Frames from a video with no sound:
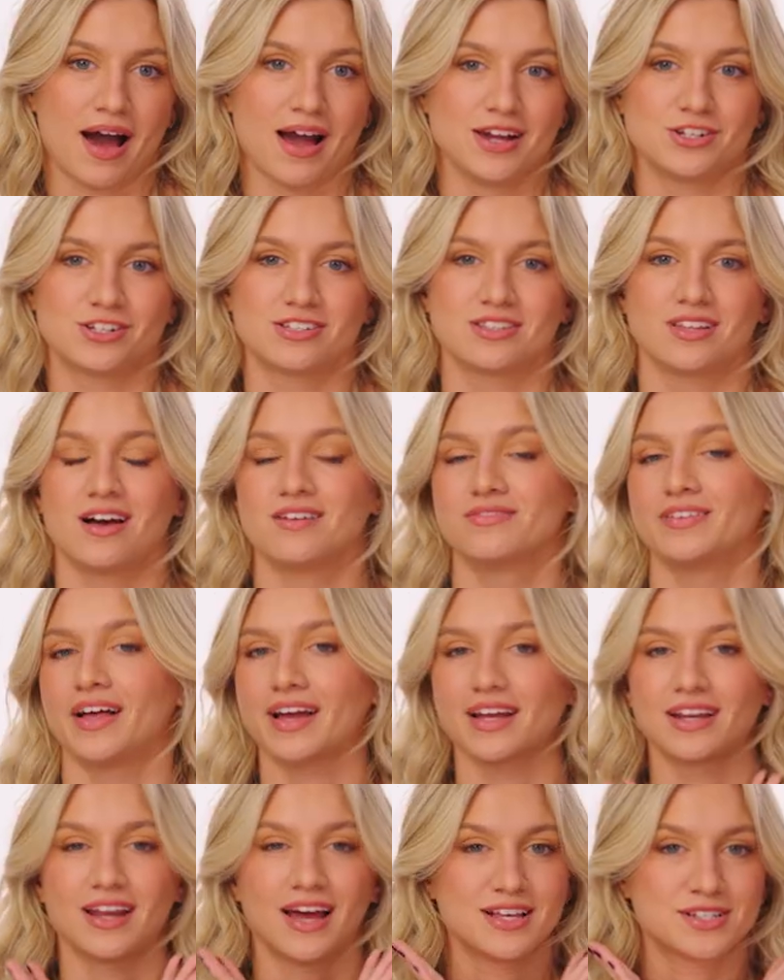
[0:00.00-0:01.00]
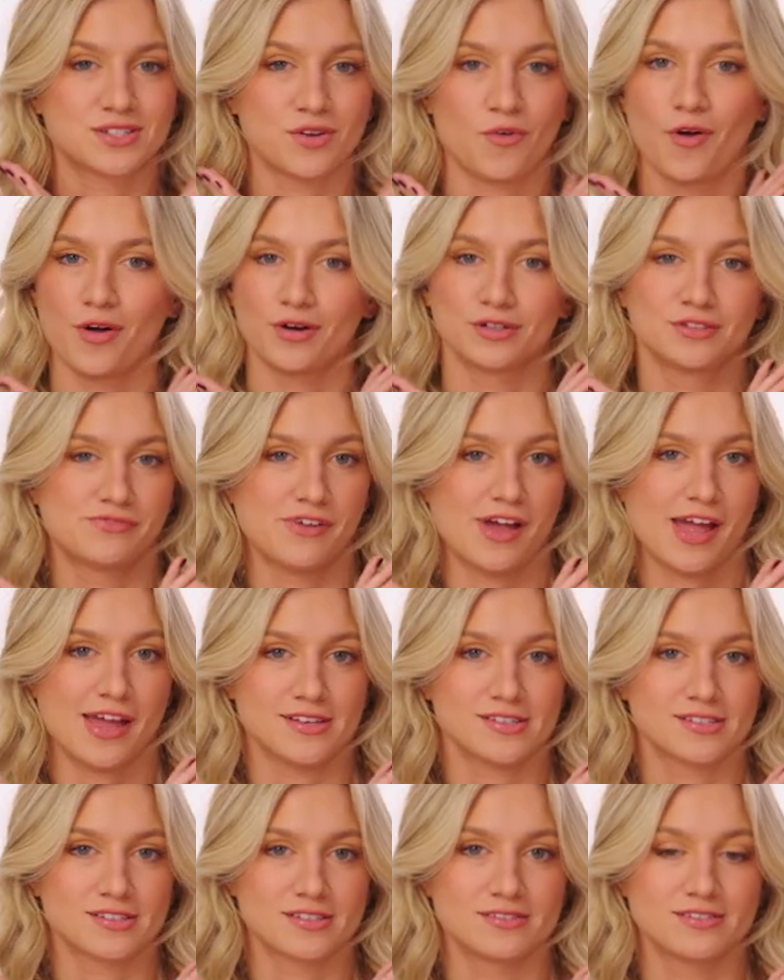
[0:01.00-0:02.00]
I just love like a nice oiled
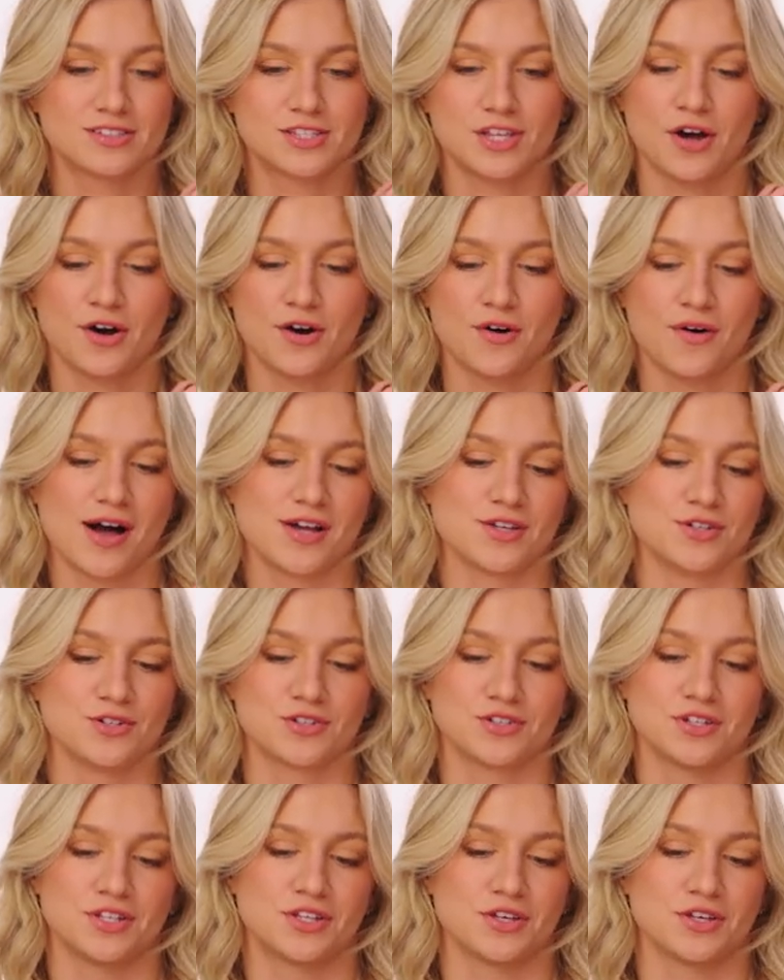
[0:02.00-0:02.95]
face. So I'll usually